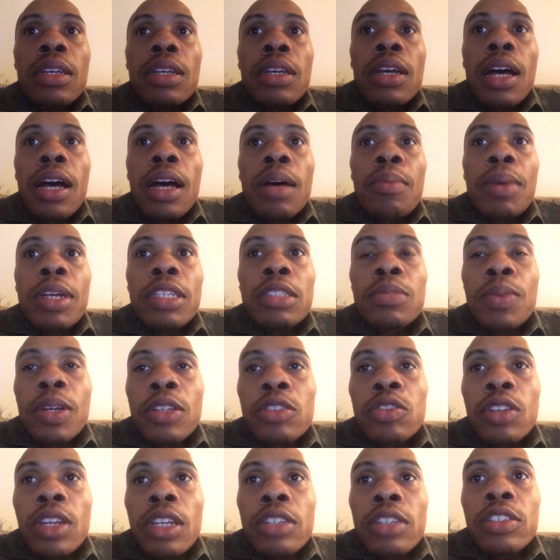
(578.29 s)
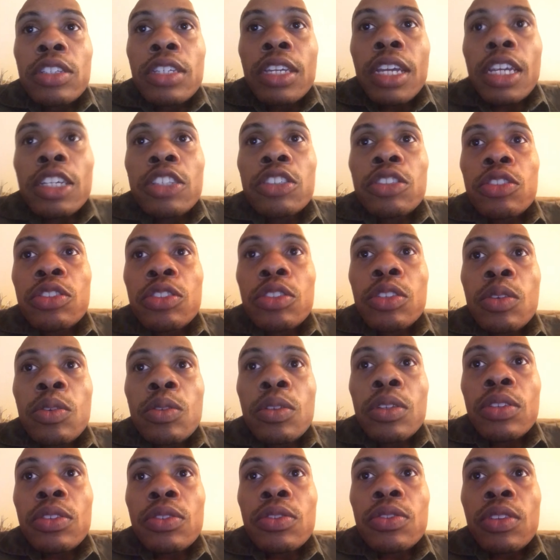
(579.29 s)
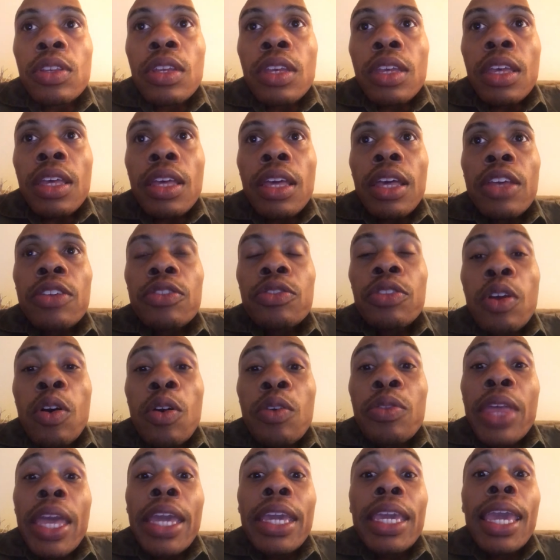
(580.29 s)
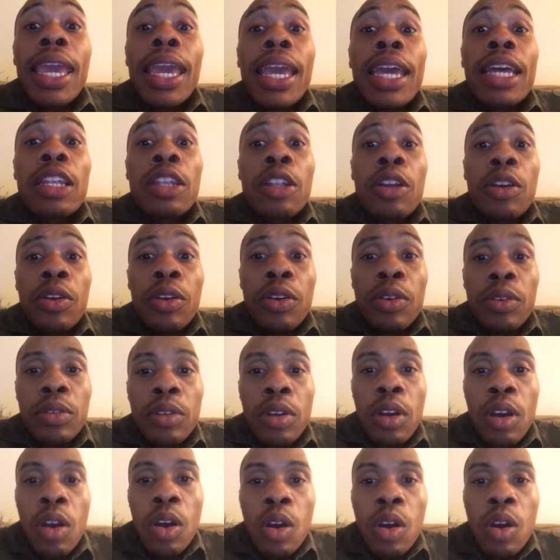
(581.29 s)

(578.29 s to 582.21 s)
my special education students as though they can't learn